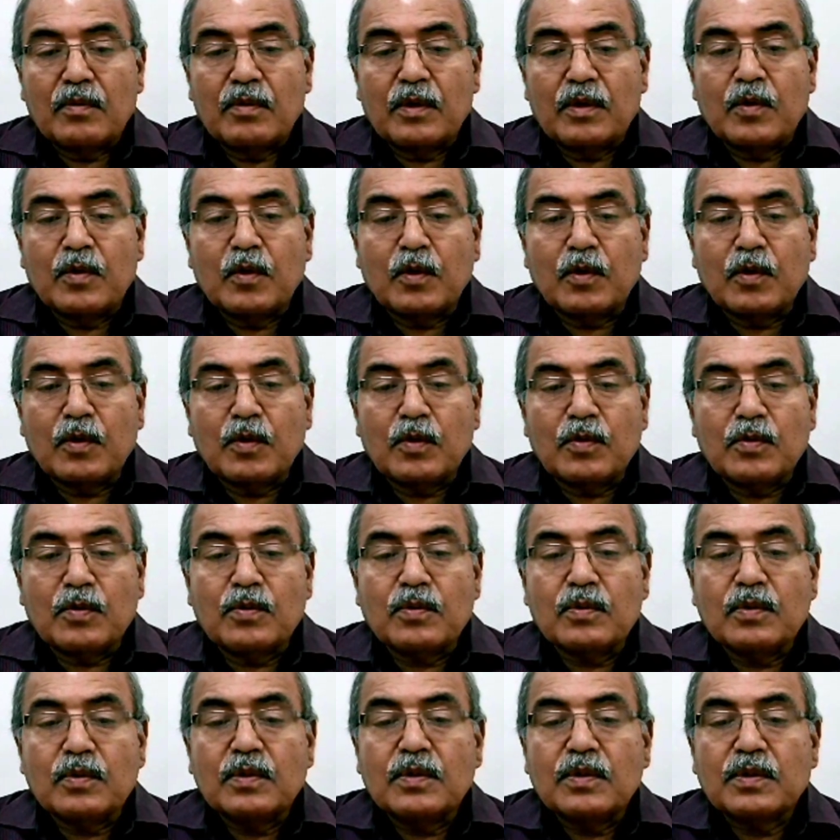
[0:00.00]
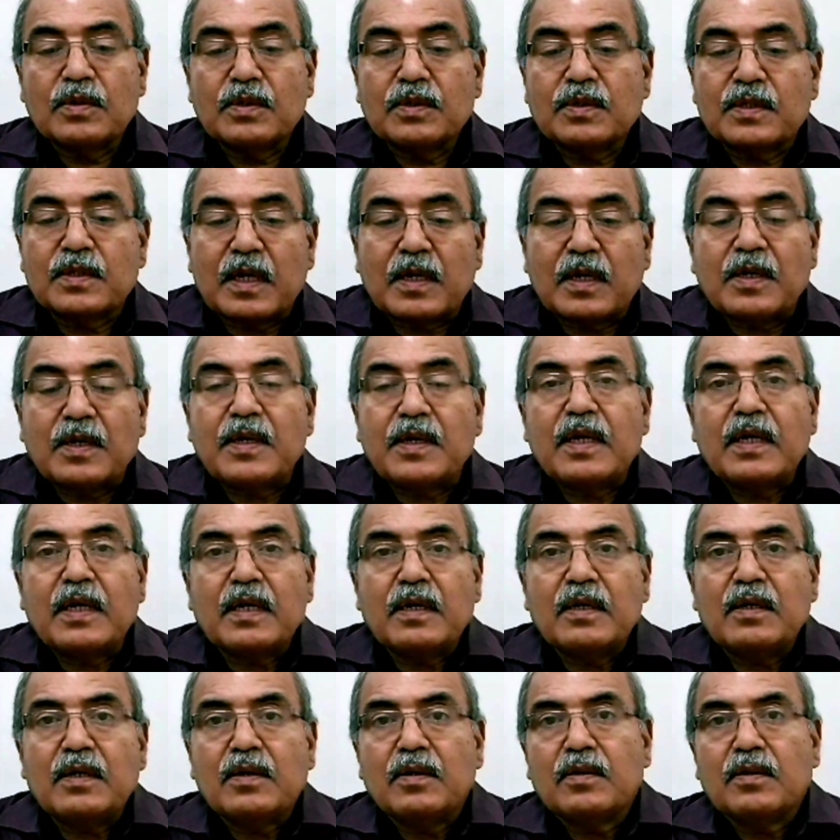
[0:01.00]
We go to
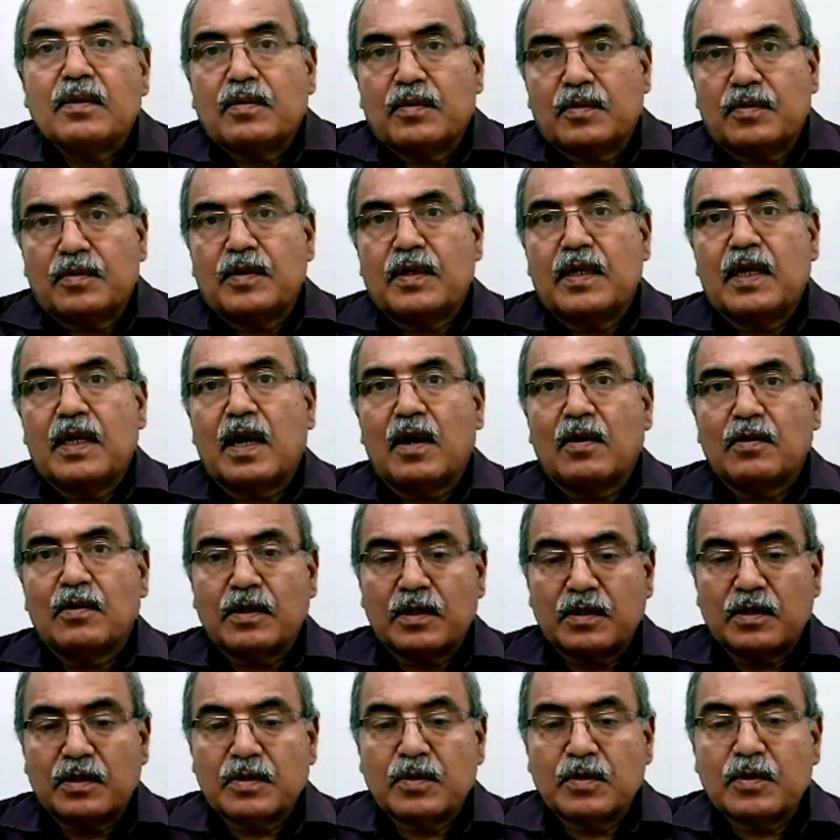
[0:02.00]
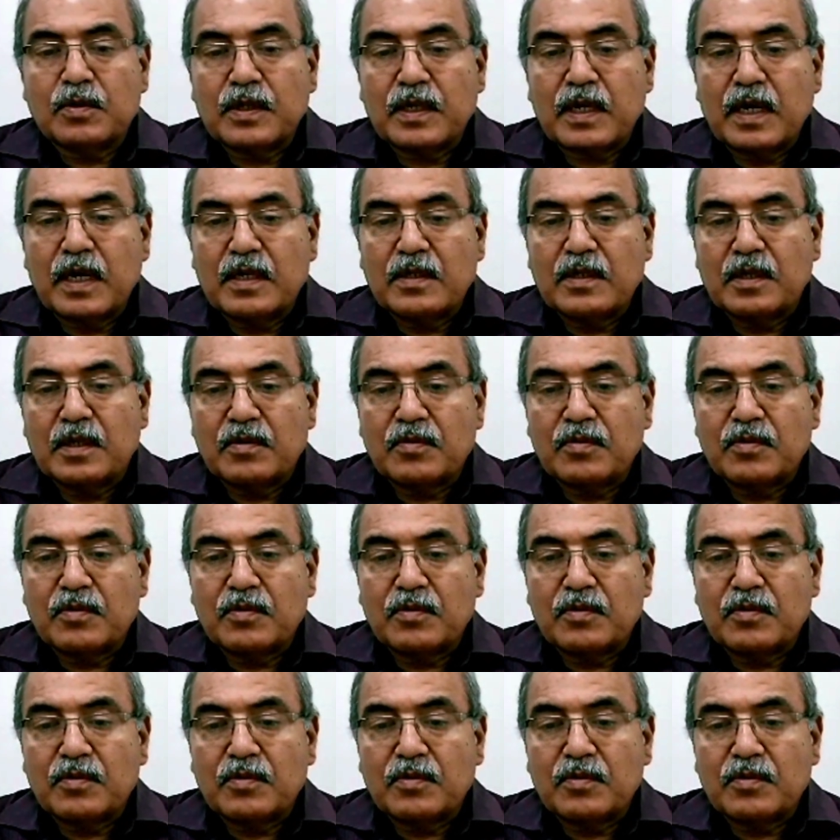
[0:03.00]
stunting to see how the story has